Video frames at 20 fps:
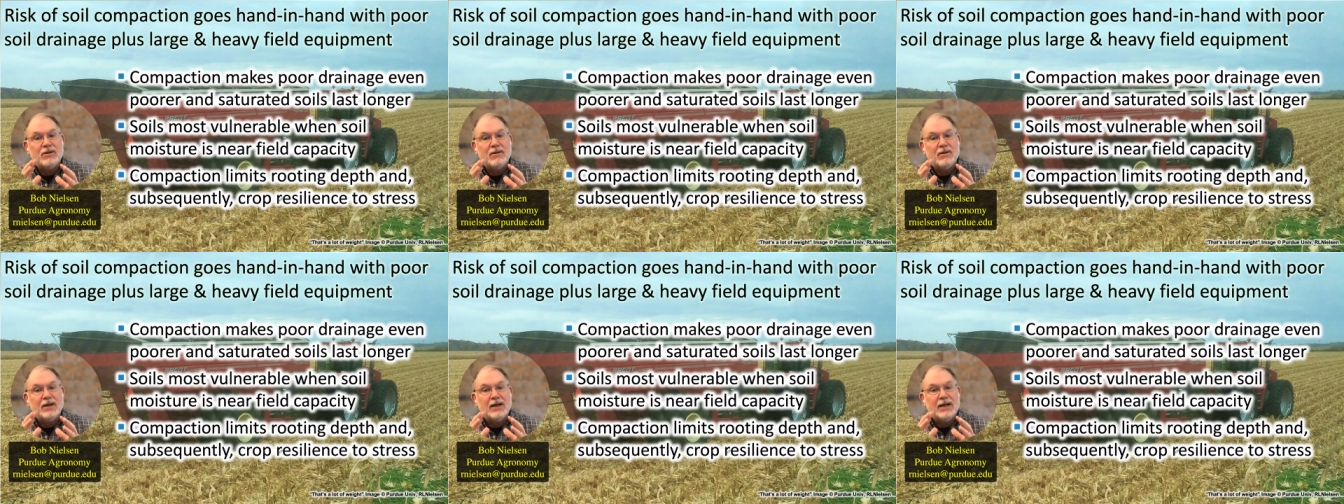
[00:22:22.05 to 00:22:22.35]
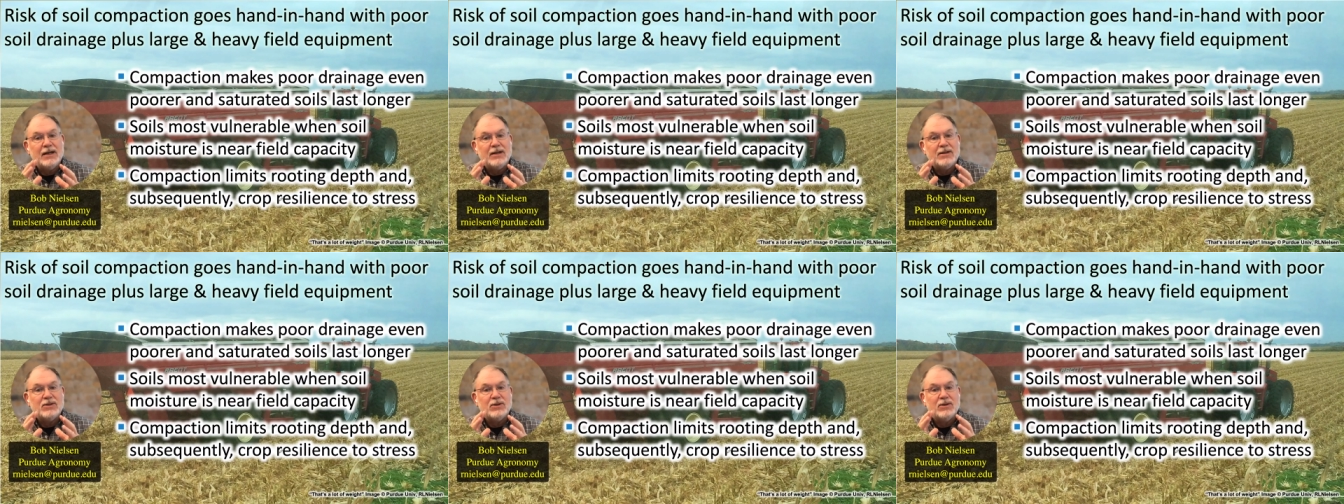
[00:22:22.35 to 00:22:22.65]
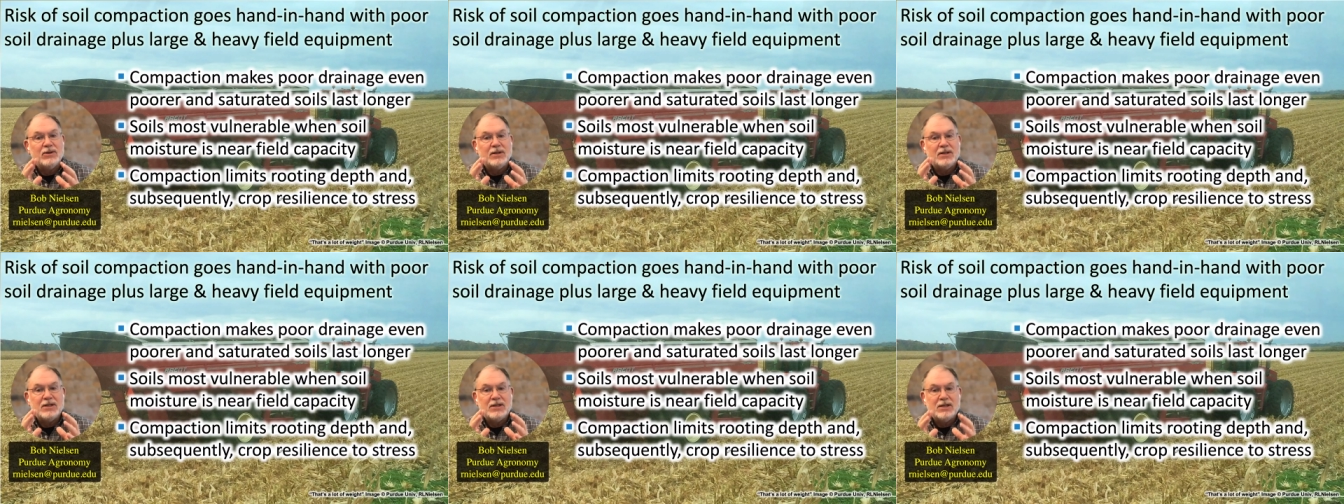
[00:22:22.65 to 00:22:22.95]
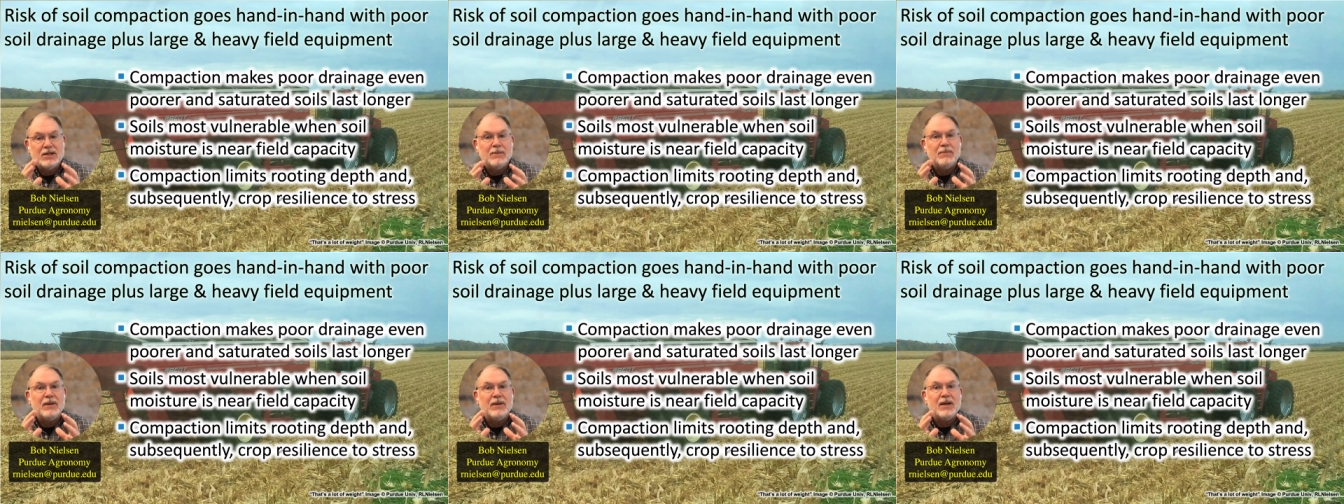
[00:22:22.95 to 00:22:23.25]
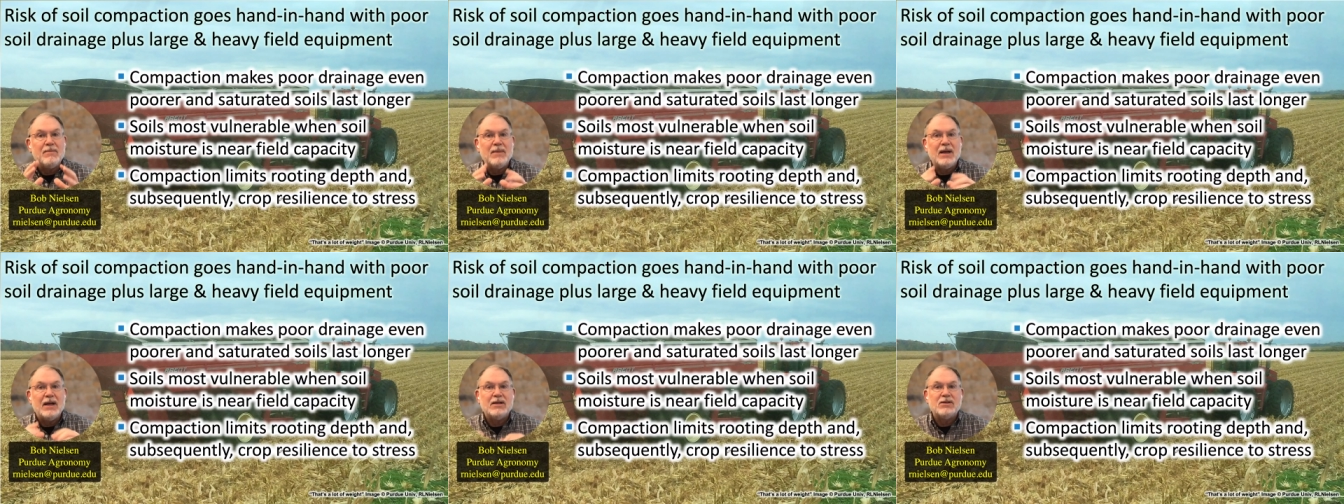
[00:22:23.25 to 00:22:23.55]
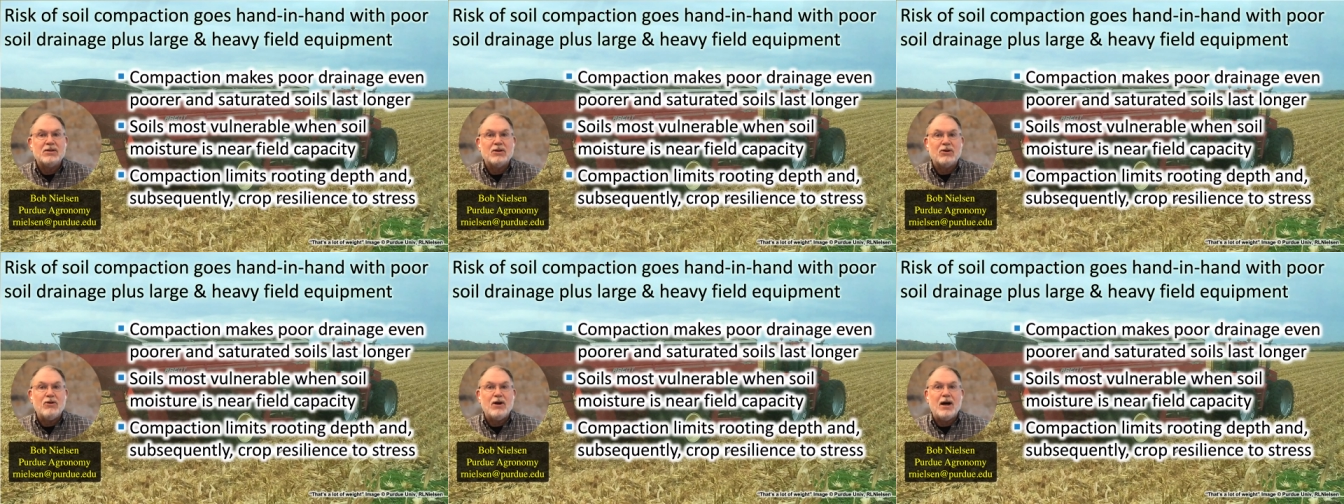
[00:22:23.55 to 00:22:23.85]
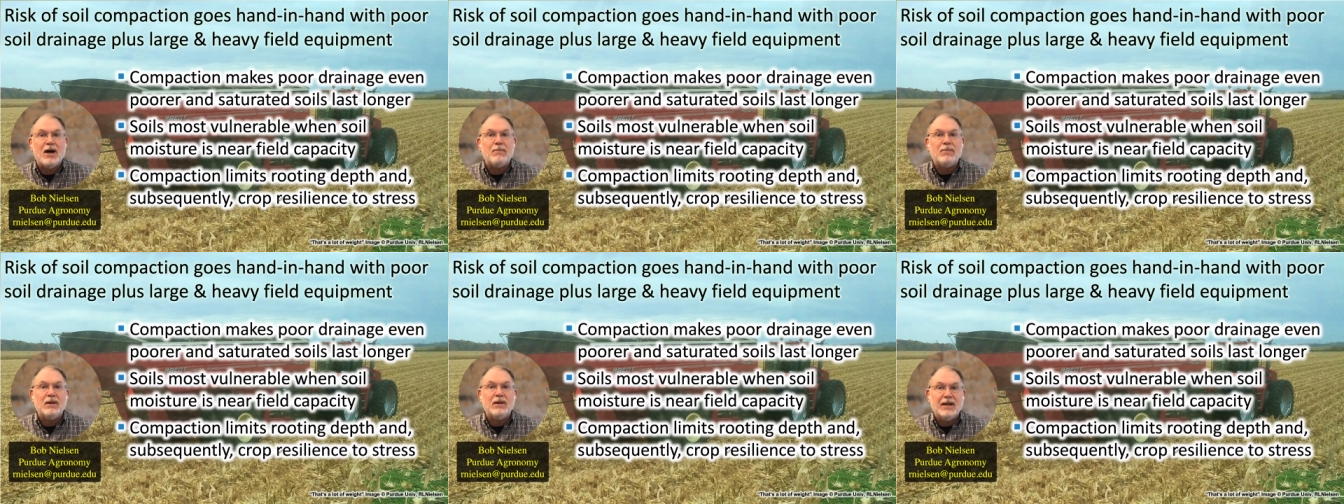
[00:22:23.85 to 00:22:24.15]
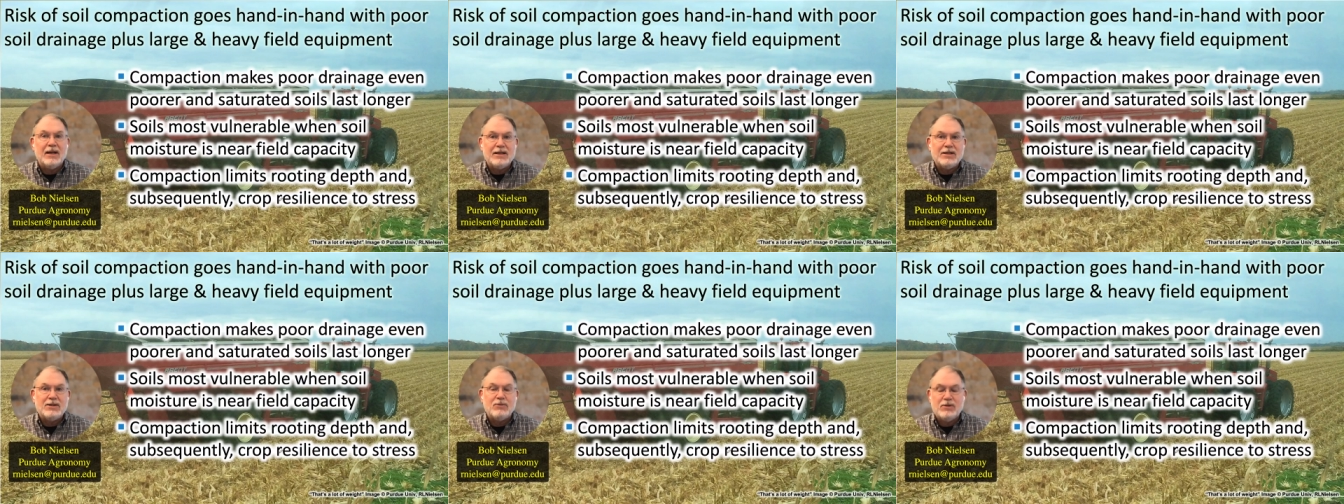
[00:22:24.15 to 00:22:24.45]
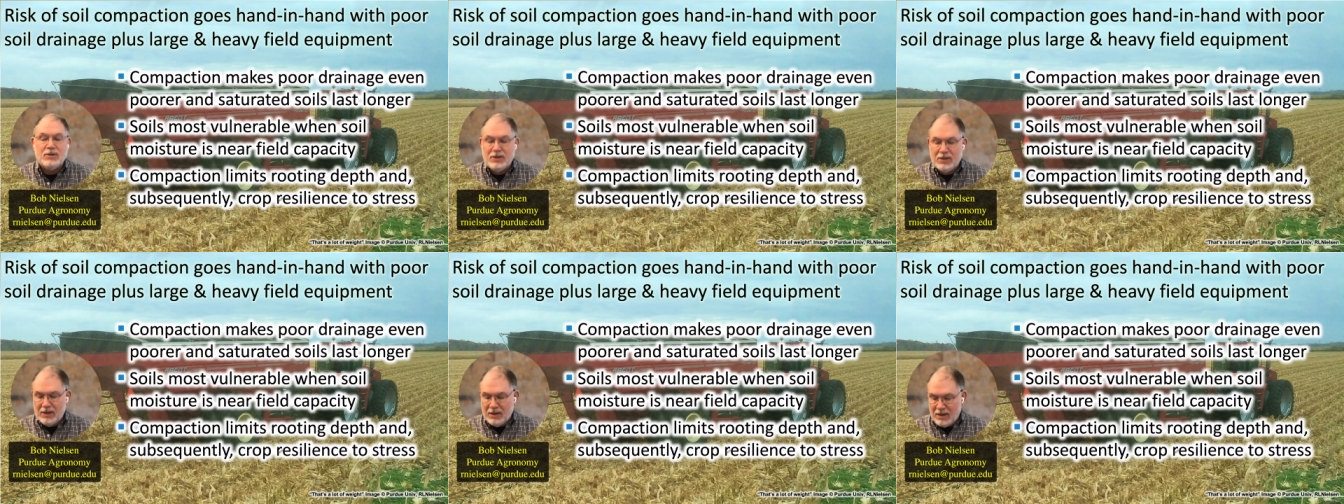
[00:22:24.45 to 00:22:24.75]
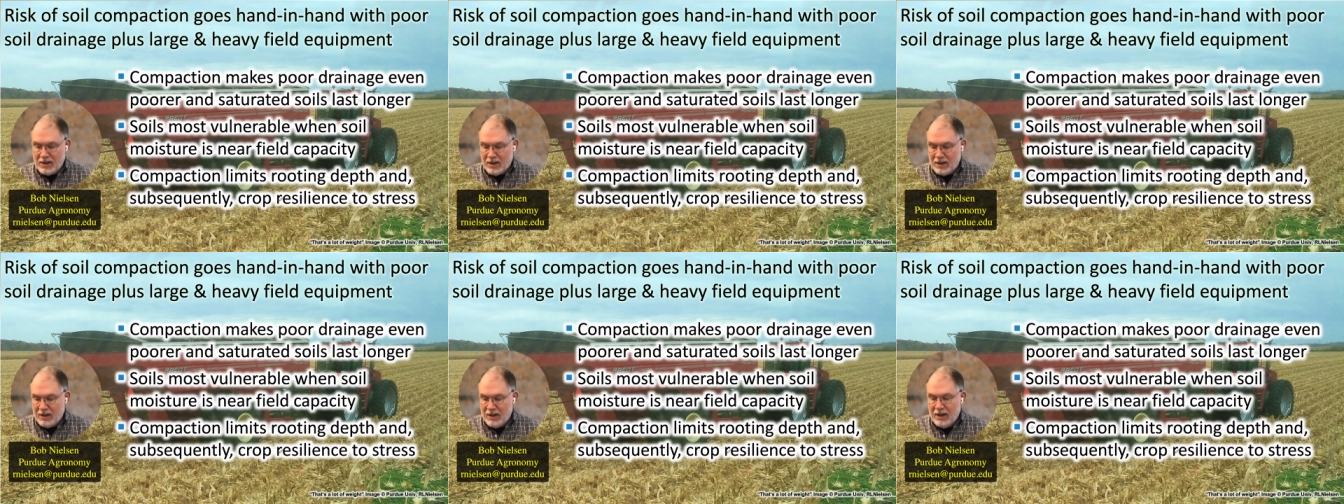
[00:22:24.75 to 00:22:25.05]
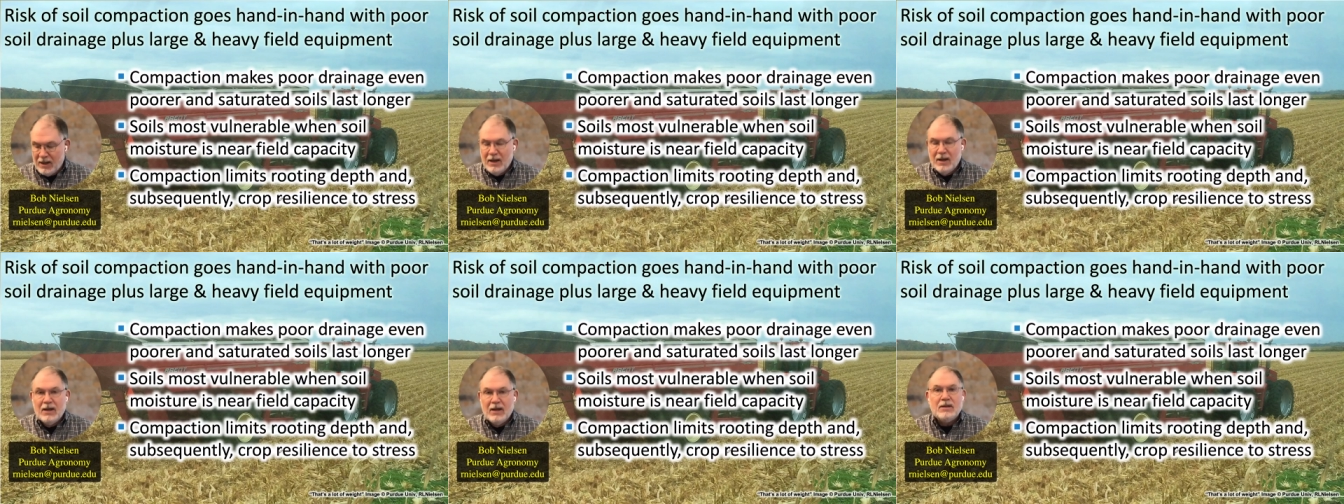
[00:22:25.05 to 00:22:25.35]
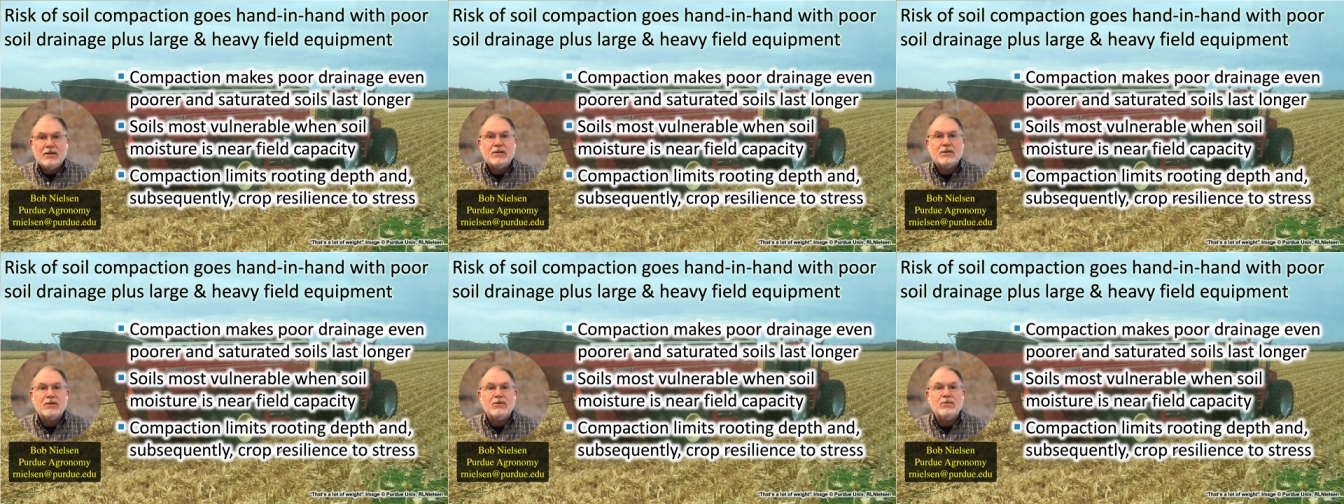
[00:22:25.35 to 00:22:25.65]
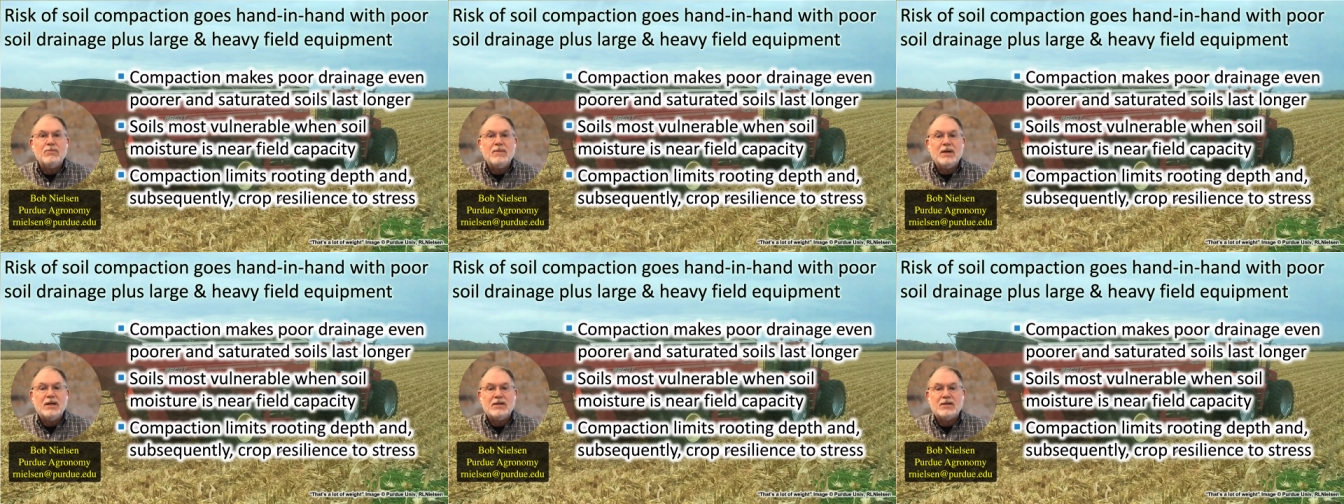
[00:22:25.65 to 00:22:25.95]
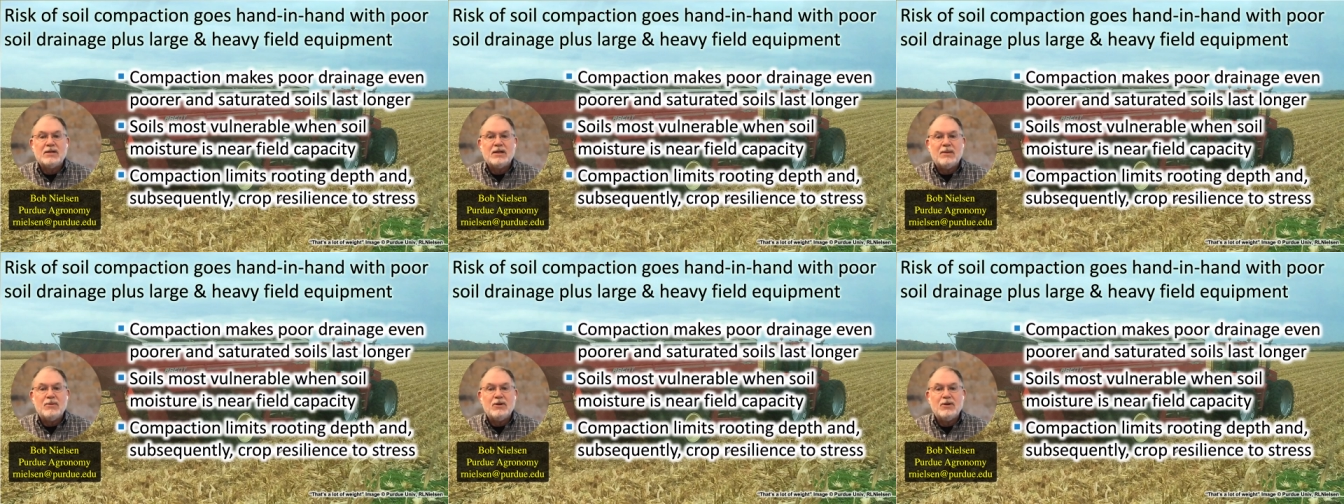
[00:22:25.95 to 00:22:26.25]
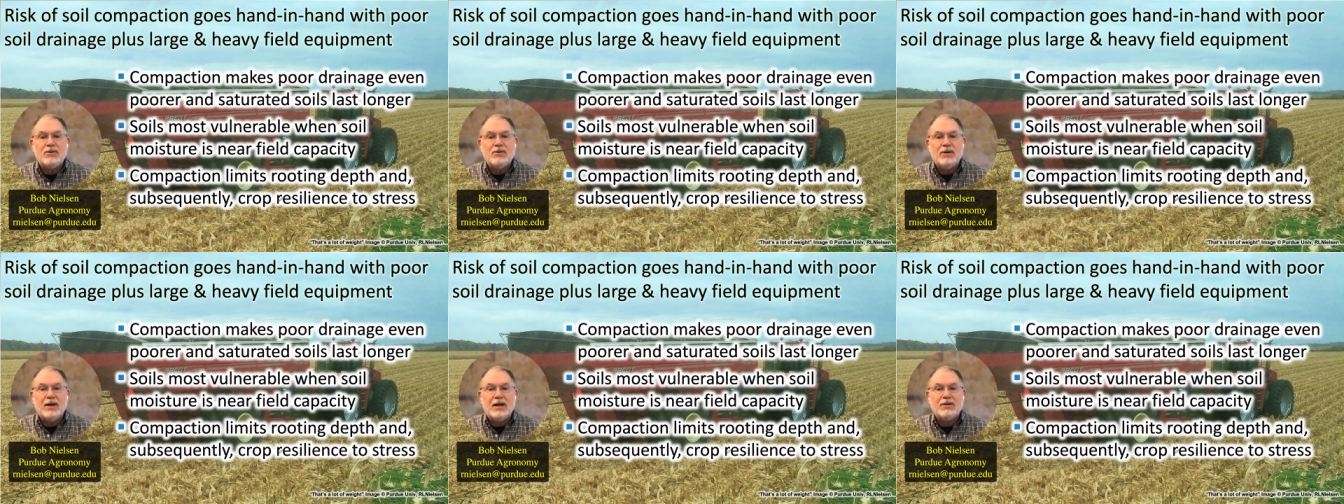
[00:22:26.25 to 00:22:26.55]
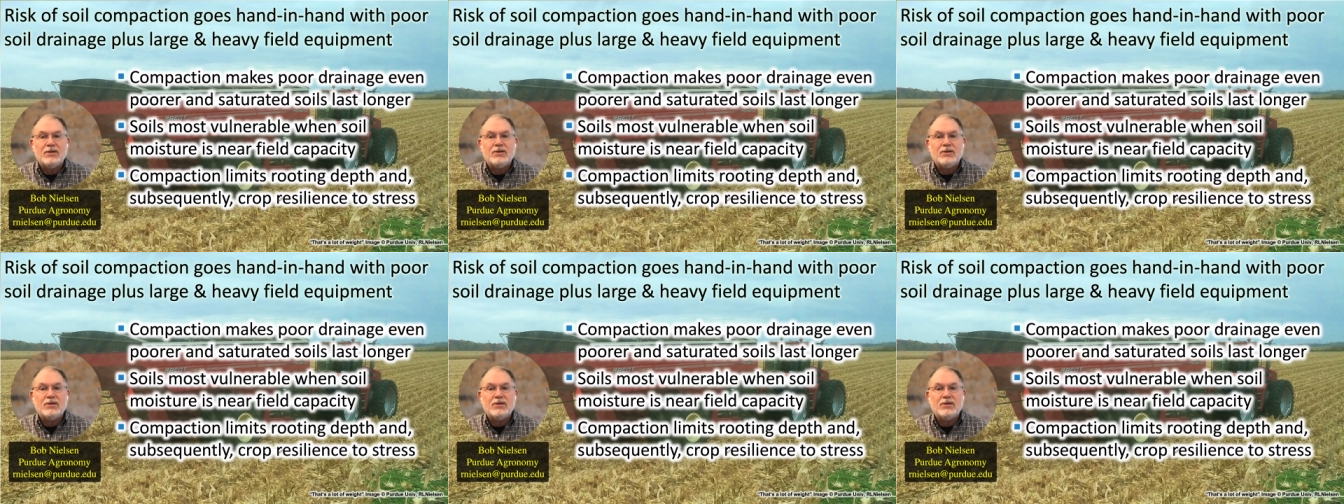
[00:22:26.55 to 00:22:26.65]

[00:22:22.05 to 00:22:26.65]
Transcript: Right, so it simply makes the crop less resilient to midsummer drought